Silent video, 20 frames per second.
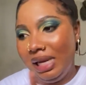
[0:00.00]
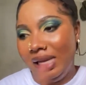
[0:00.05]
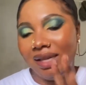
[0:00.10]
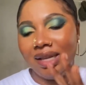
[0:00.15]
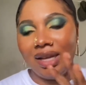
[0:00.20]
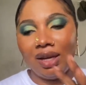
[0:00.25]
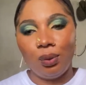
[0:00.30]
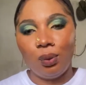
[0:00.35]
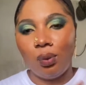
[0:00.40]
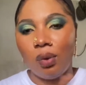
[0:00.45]

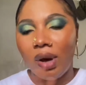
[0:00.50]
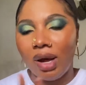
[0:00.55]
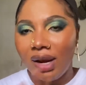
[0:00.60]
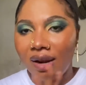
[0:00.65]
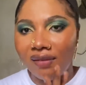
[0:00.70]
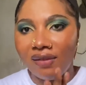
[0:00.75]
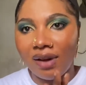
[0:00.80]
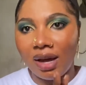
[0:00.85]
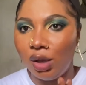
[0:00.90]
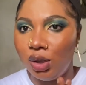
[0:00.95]
then
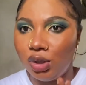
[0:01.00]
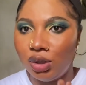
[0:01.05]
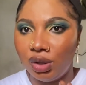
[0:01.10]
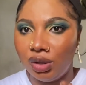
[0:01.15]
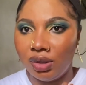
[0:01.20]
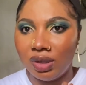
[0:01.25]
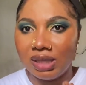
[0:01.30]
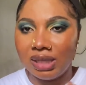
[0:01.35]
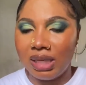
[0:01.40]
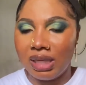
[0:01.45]
whatever you use in
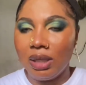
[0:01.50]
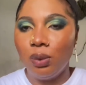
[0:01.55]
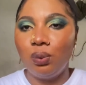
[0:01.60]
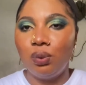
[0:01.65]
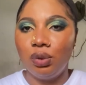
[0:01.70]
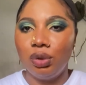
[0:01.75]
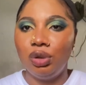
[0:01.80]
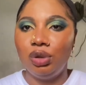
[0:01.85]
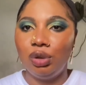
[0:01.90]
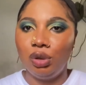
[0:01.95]
your skin
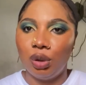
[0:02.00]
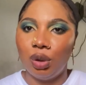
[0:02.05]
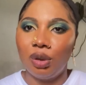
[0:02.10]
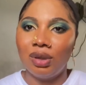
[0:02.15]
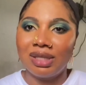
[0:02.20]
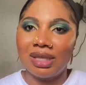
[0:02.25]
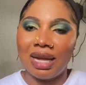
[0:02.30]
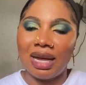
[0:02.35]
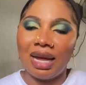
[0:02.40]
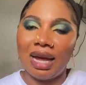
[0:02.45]
would not